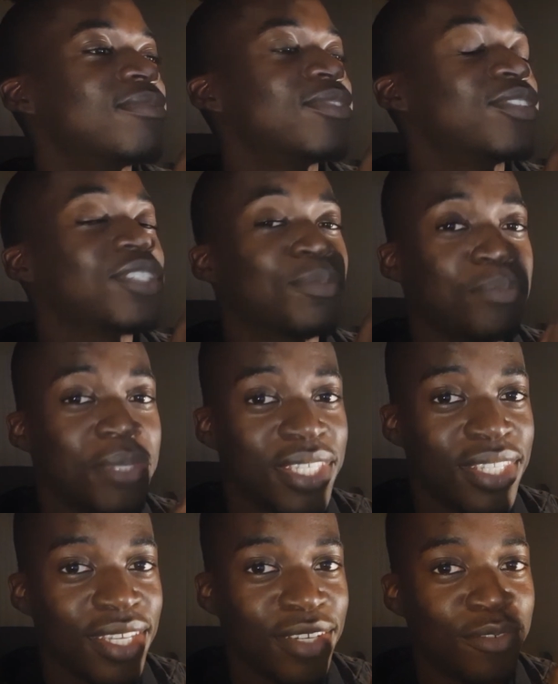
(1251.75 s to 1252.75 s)
just be
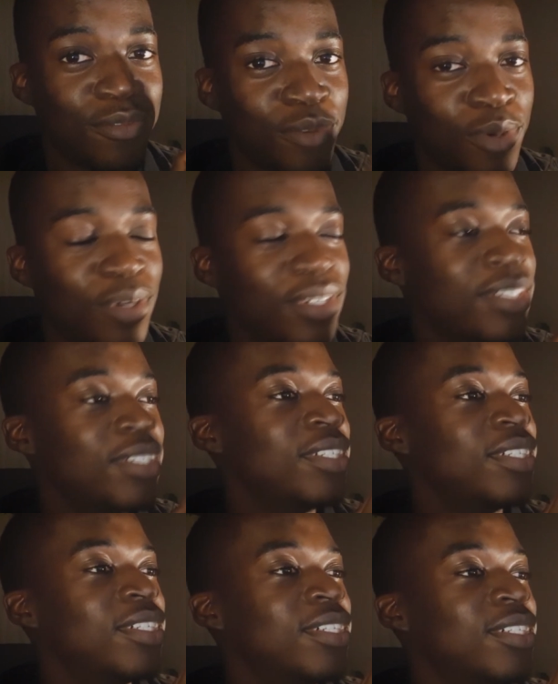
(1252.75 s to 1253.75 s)
there for
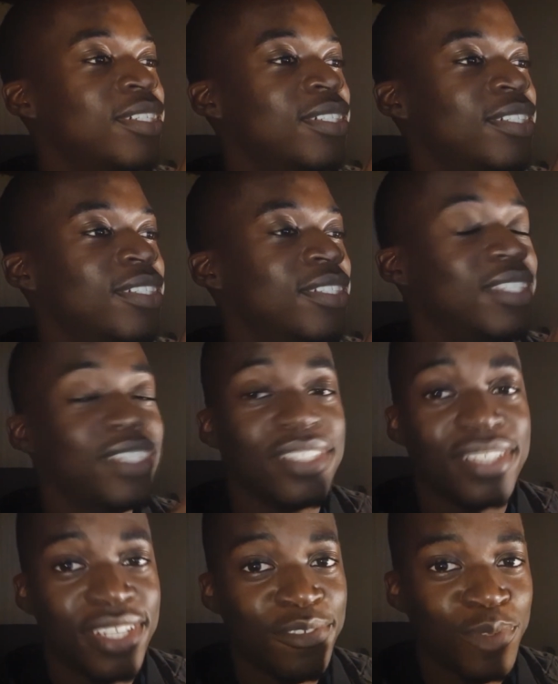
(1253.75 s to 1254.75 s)
each
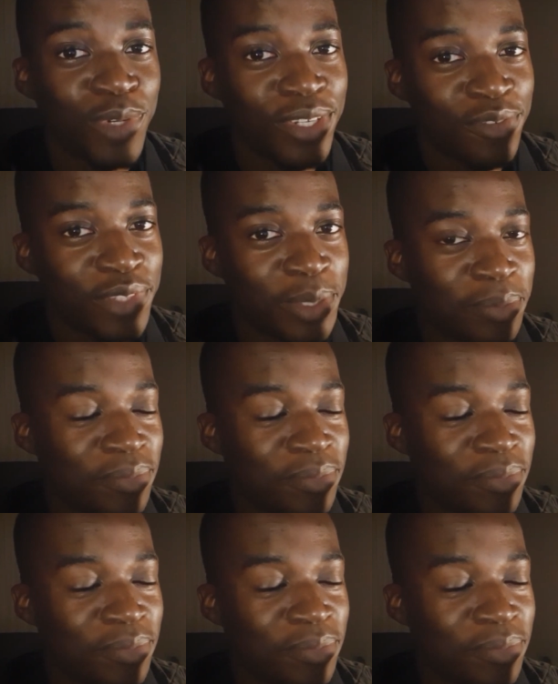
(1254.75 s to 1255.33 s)
and every one of them.